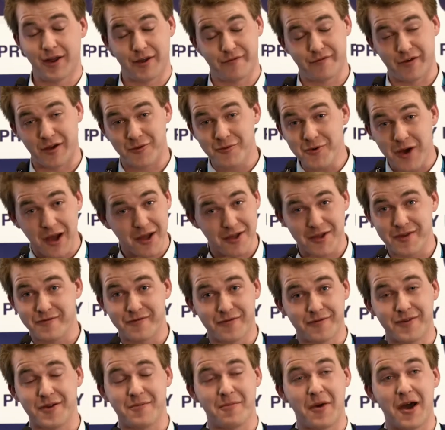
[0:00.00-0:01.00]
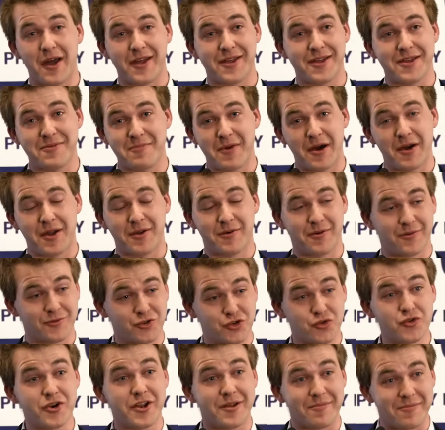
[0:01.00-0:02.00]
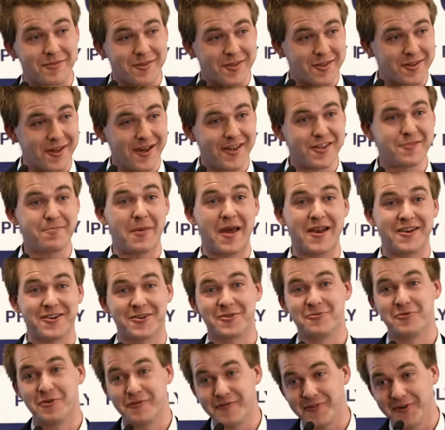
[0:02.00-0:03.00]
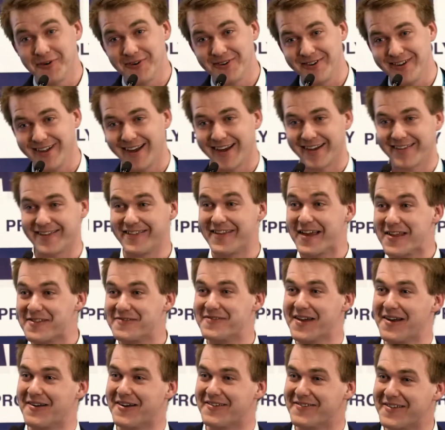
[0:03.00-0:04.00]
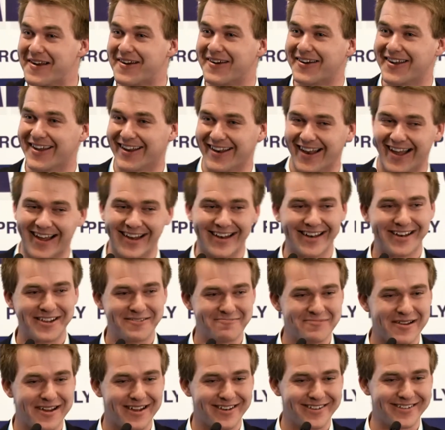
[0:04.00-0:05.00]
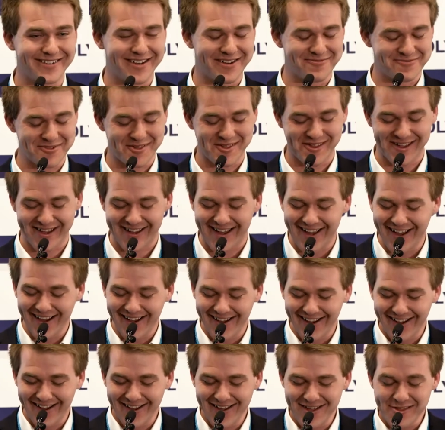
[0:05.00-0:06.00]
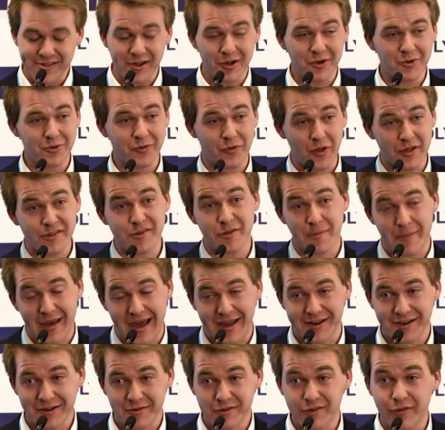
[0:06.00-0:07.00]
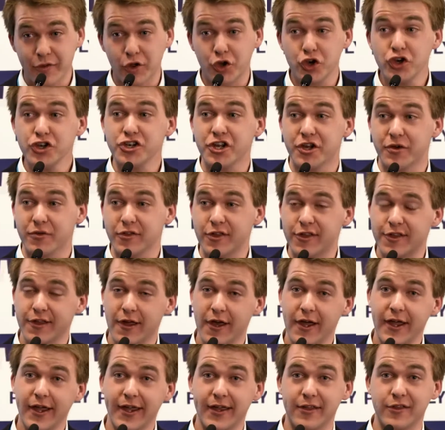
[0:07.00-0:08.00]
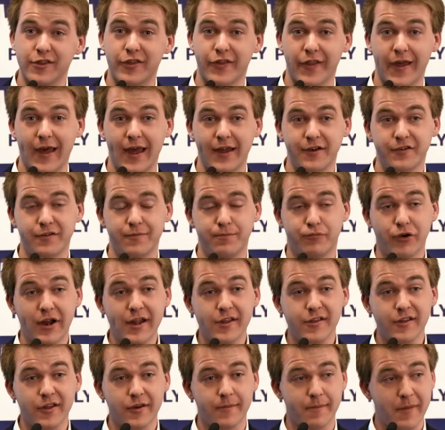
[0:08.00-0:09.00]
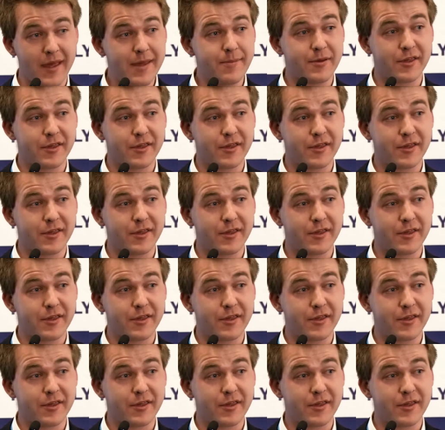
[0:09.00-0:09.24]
if I, I if in my in my dreams, spending will fall. I think that's very very unlikely, but uh, we'll see. So that's the bad news. The good news is that Brexit may